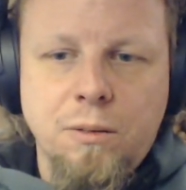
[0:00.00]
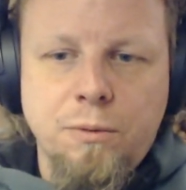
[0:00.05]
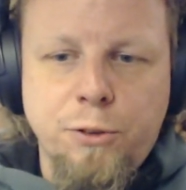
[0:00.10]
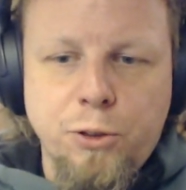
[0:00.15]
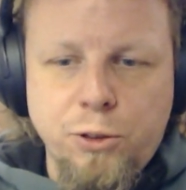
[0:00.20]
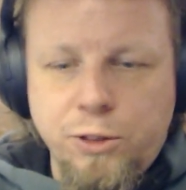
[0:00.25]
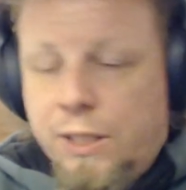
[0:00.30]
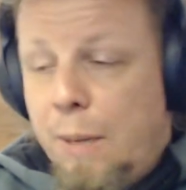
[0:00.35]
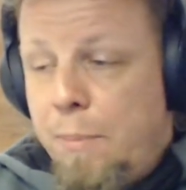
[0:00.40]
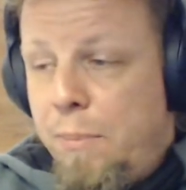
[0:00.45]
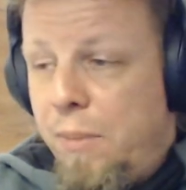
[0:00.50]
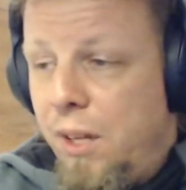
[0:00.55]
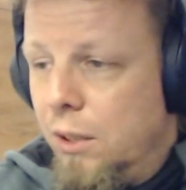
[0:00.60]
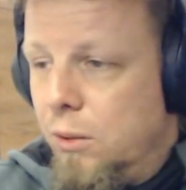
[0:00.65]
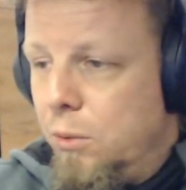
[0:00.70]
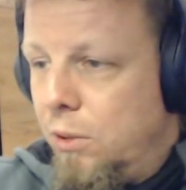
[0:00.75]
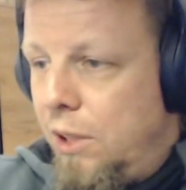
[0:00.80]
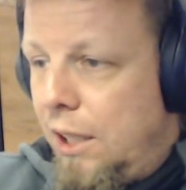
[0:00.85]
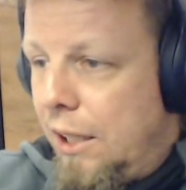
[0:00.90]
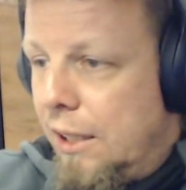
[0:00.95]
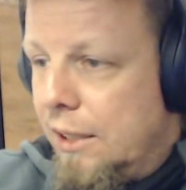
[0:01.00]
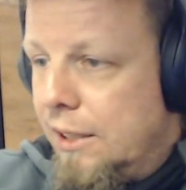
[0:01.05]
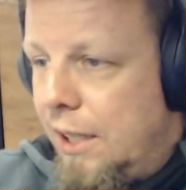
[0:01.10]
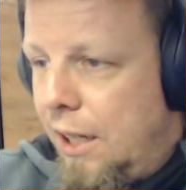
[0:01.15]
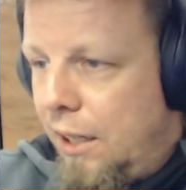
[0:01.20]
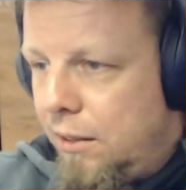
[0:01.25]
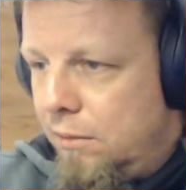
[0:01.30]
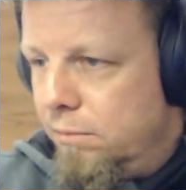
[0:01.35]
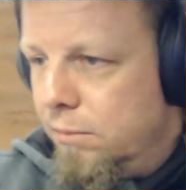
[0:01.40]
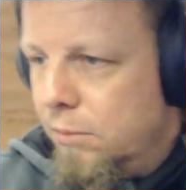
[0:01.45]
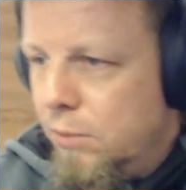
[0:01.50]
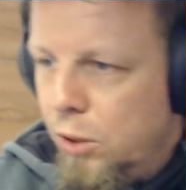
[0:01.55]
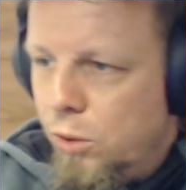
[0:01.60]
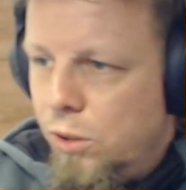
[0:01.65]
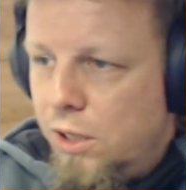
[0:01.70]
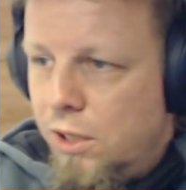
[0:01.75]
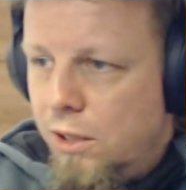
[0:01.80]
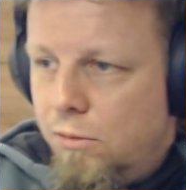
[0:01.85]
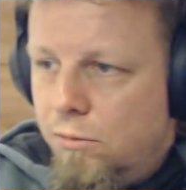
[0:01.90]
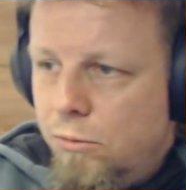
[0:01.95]
for something to tell us that
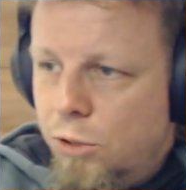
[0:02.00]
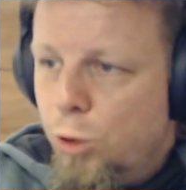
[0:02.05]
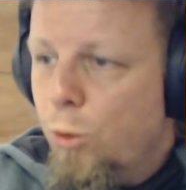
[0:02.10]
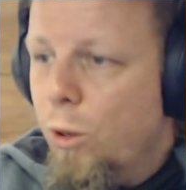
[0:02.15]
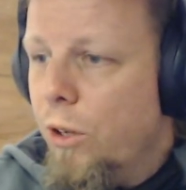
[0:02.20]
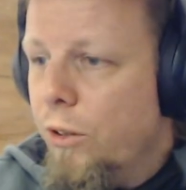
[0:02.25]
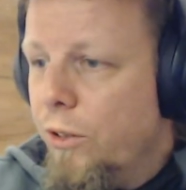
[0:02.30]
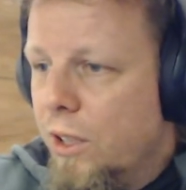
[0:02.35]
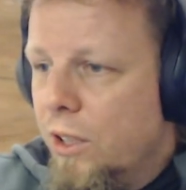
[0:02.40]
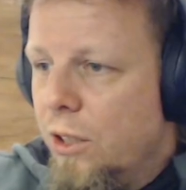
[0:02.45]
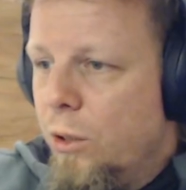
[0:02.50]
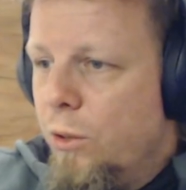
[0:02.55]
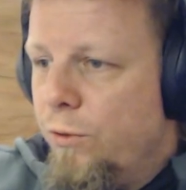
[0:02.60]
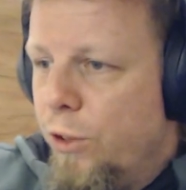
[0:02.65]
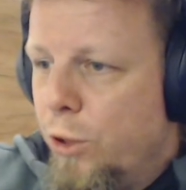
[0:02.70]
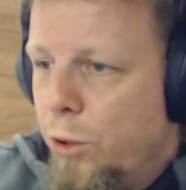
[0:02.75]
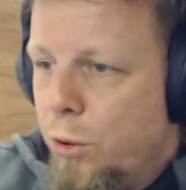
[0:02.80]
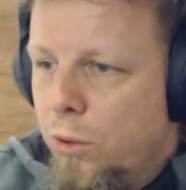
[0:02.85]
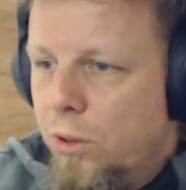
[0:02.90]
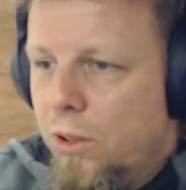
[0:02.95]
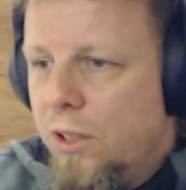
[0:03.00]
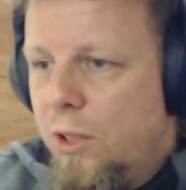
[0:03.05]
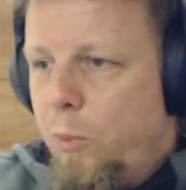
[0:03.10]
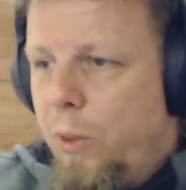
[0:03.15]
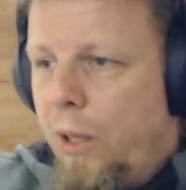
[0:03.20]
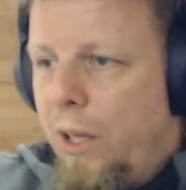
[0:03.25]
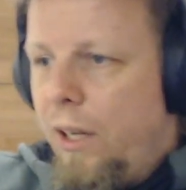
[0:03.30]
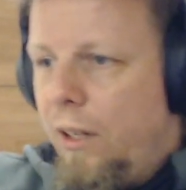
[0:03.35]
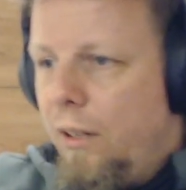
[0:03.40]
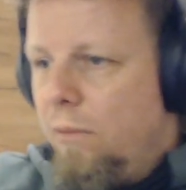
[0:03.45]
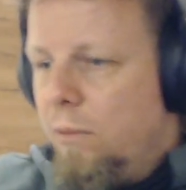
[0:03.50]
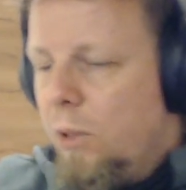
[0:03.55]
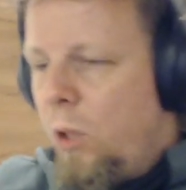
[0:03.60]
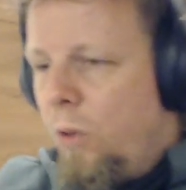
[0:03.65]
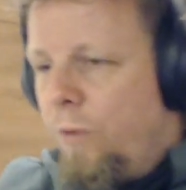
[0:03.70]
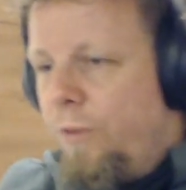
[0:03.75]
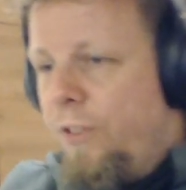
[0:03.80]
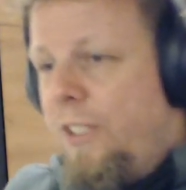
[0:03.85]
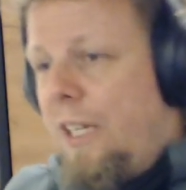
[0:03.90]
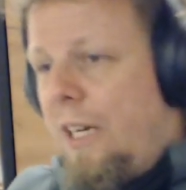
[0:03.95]
you want a new virtual display
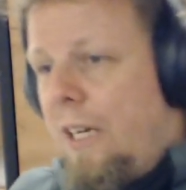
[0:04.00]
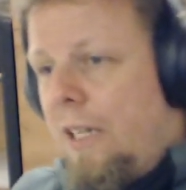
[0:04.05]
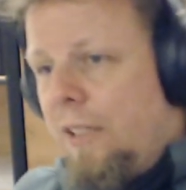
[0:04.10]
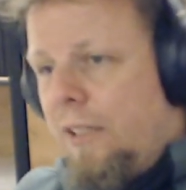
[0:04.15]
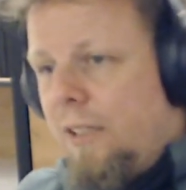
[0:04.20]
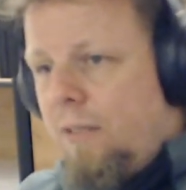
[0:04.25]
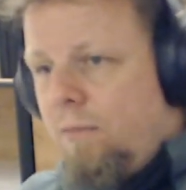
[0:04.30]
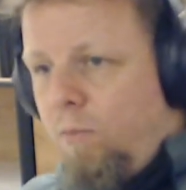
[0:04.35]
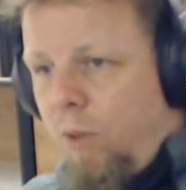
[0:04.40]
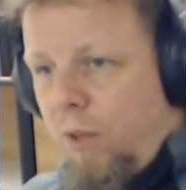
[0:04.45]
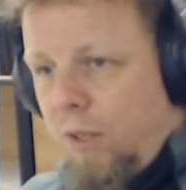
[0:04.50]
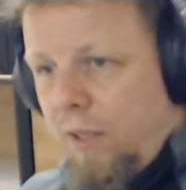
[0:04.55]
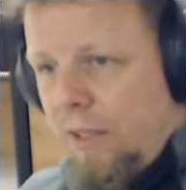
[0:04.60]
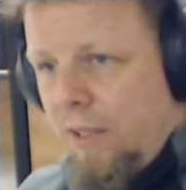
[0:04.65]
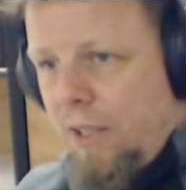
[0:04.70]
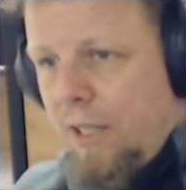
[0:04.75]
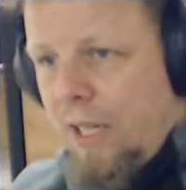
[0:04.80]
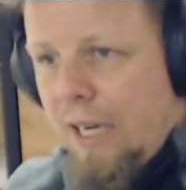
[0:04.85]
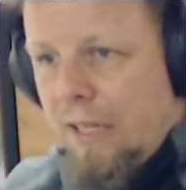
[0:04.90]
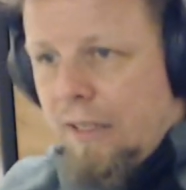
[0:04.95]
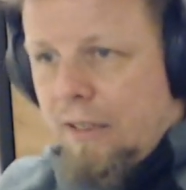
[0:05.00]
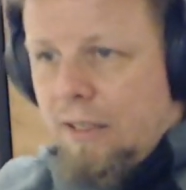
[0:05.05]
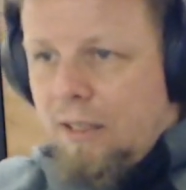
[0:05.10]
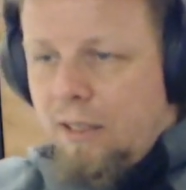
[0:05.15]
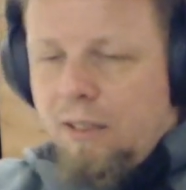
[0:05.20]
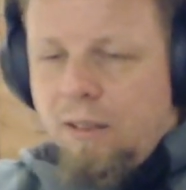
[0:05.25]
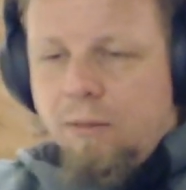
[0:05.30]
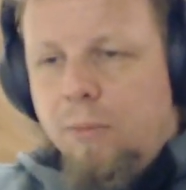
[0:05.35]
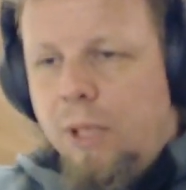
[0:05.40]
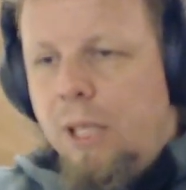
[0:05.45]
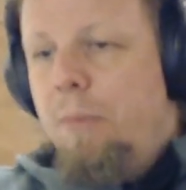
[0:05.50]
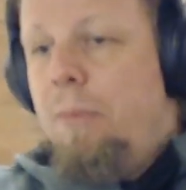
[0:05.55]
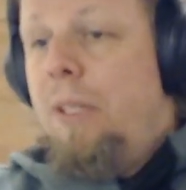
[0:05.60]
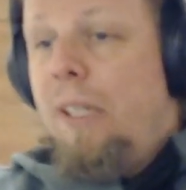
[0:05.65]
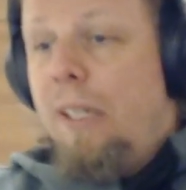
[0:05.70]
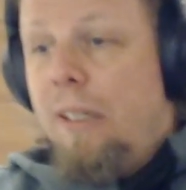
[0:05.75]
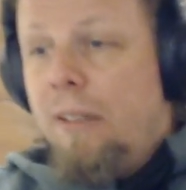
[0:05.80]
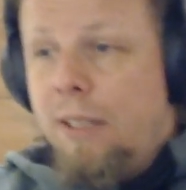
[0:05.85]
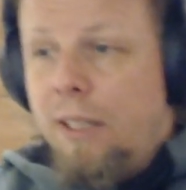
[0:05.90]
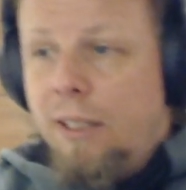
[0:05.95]
of size this and that, and
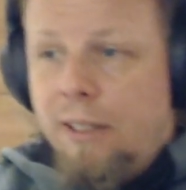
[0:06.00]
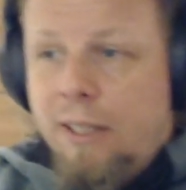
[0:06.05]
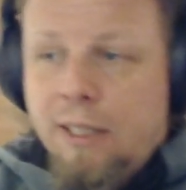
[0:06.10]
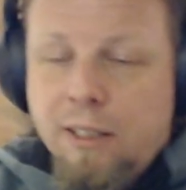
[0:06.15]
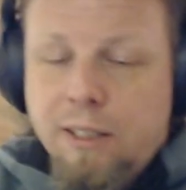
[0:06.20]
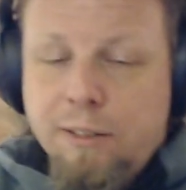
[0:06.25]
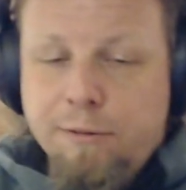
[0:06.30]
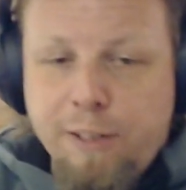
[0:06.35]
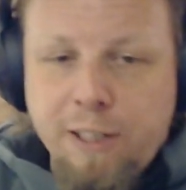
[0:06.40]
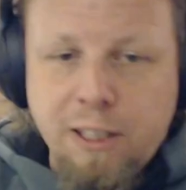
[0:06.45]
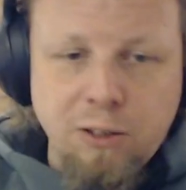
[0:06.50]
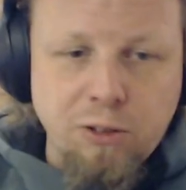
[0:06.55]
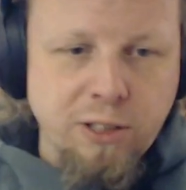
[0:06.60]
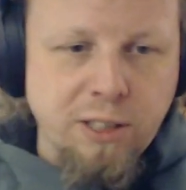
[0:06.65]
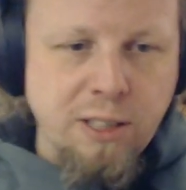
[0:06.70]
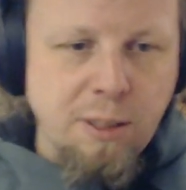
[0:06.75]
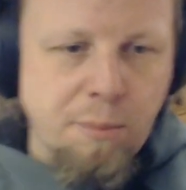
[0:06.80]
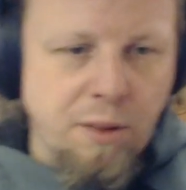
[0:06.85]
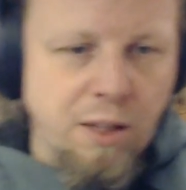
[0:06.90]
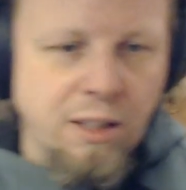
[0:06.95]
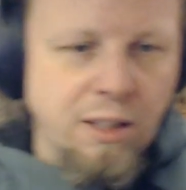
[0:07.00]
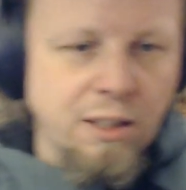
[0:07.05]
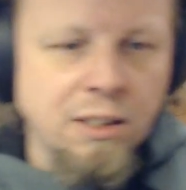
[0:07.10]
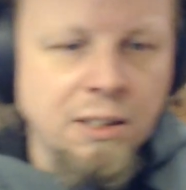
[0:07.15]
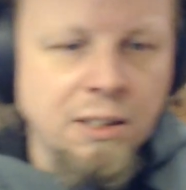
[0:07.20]
maybe an identifier or something,